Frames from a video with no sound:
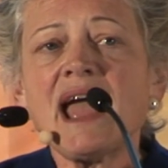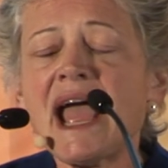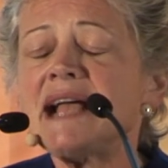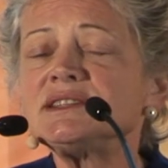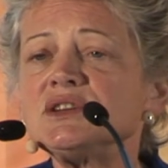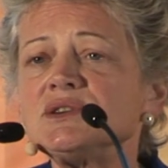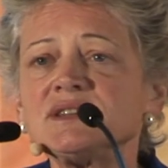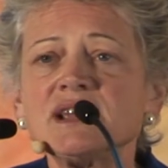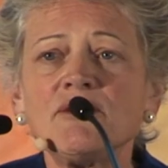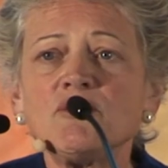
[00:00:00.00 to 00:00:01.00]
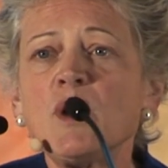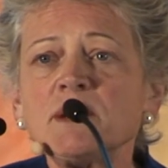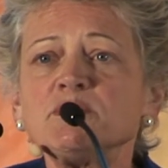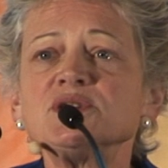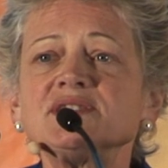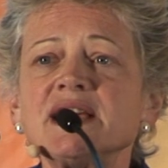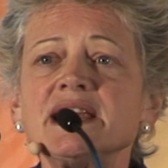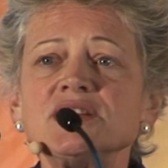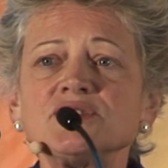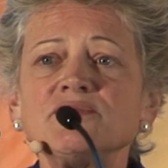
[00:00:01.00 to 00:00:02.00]
Ask yourself what
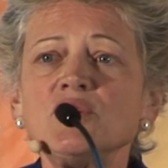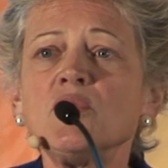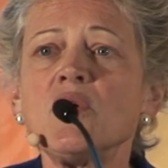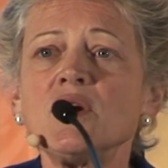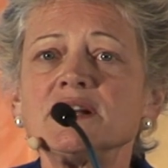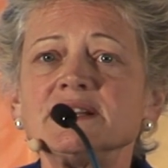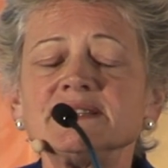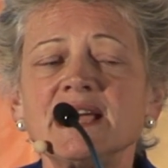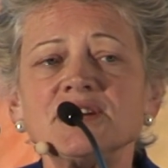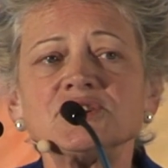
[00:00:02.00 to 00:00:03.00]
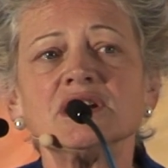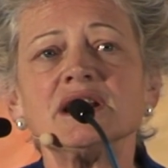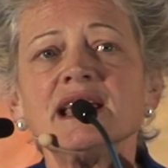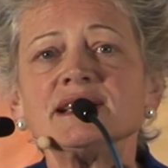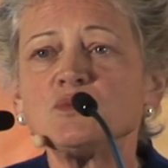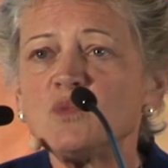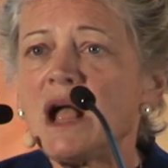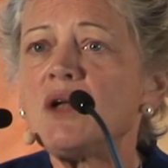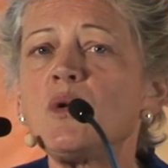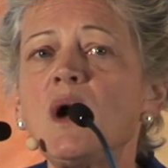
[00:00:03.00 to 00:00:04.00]
percentage of your organization is
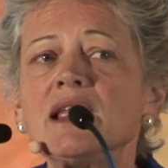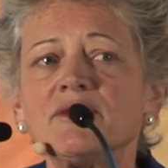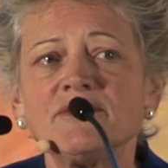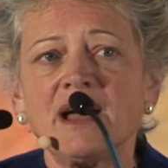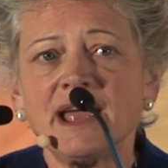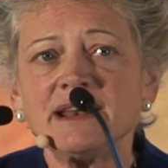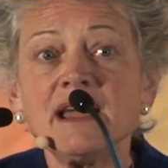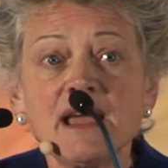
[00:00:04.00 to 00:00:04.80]
well qualified